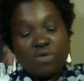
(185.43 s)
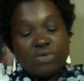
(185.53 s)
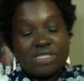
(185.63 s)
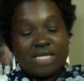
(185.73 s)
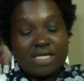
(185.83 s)

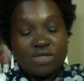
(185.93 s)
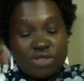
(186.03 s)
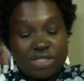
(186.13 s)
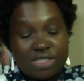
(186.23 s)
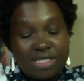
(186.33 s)
We start
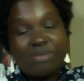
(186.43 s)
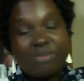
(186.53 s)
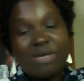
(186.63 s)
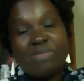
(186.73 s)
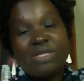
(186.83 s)
noticing
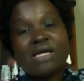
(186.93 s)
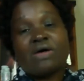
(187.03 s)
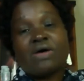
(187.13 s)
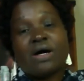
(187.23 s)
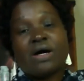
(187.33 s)
maybe
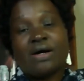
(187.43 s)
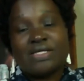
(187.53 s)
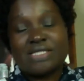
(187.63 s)
that